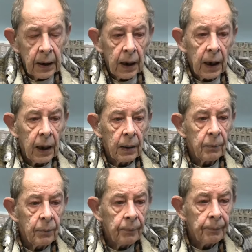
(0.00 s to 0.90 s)

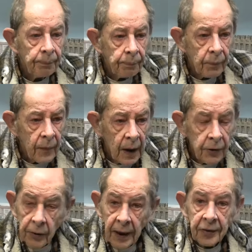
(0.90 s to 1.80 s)
Um,
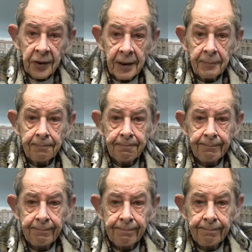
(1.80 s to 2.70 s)
so that's it.
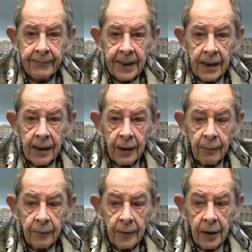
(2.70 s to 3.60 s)

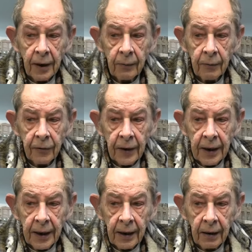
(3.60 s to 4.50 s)
Um,
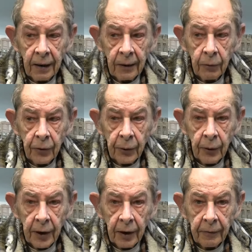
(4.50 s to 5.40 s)
hopefully I will do
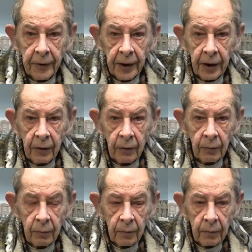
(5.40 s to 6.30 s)
another video
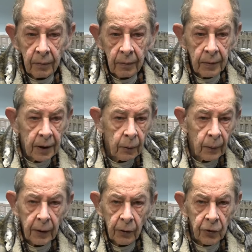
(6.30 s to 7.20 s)
in a
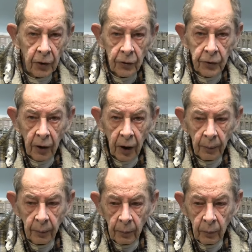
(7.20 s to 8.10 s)
week or so's
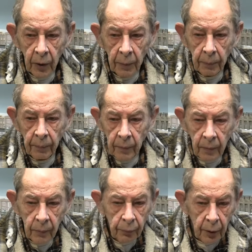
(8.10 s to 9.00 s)
time with
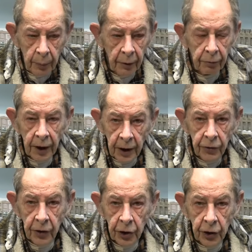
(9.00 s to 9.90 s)
probably a running
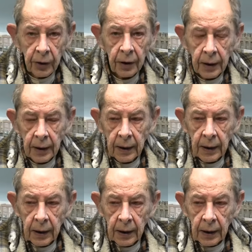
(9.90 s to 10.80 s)
session.
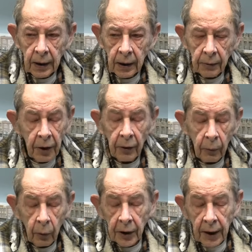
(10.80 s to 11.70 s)
Uh, don't know
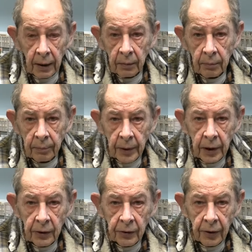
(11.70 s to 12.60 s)
what yet,
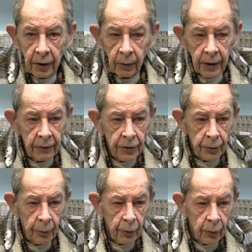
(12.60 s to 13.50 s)
but I'll give it
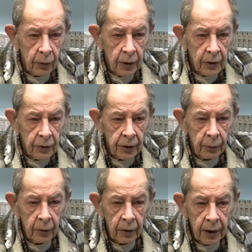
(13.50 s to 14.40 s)
some thought and see
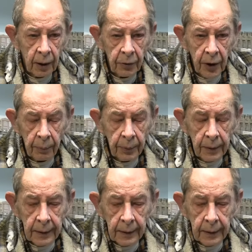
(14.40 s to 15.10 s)
what comes up.